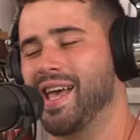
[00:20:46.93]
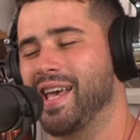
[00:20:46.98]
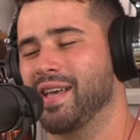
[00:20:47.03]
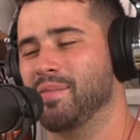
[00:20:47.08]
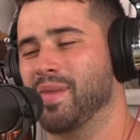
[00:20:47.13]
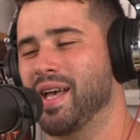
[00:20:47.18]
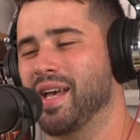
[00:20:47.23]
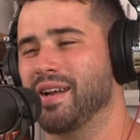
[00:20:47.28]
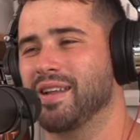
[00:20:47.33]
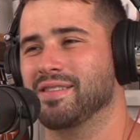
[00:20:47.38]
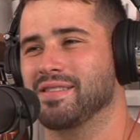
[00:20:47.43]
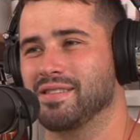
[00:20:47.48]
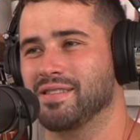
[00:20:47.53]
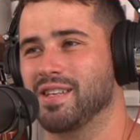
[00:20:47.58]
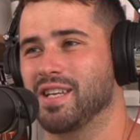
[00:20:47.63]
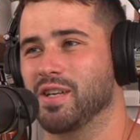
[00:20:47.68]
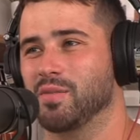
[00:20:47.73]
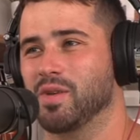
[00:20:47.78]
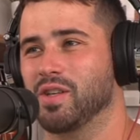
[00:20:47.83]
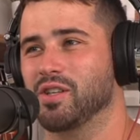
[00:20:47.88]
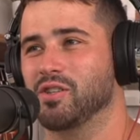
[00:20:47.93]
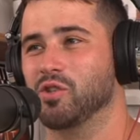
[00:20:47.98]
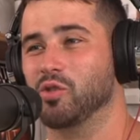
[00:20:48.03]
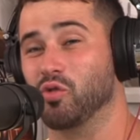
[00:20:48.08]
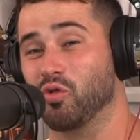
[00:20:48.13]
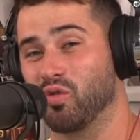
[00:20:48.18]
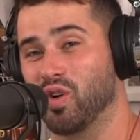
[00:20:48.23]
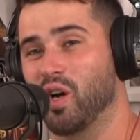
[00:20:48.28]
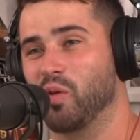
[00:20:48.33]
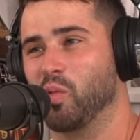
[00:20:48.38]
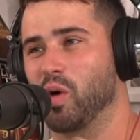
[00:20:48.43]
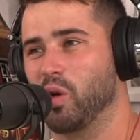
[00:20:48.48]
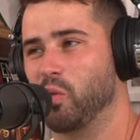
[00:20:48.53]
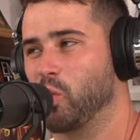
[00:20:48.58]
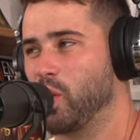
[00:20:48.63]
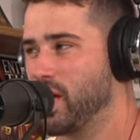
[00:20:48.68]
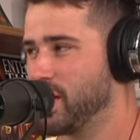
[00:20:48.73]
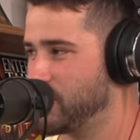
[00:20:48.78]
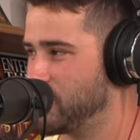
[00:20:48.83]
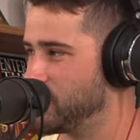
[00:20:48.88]
Hey man, it's a demon. You run one
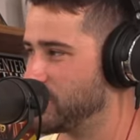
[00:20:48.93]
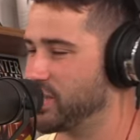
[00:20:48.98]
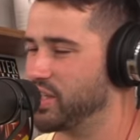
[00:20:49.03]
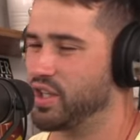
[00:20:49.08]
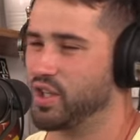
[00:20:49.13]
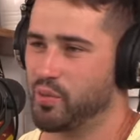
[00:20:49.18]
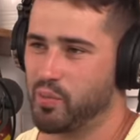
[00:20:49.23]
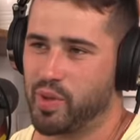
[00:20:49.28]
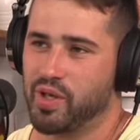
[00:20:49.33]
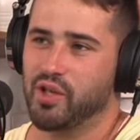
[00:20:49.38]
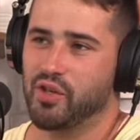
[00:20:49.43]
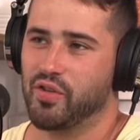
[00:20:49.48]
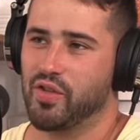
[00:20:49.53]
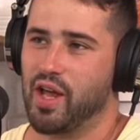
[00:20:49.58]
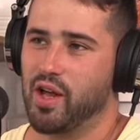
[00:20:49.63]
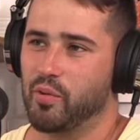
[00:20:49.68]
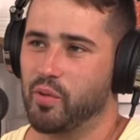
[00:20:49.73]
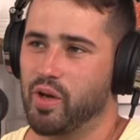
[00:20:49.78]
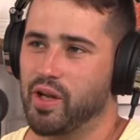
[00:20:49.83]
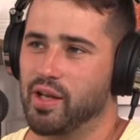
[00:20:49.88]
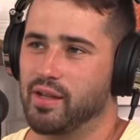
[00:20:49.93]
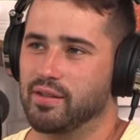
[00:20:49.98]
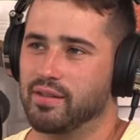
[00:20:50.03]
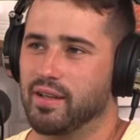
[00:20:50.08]
way, she's gonna appear that way.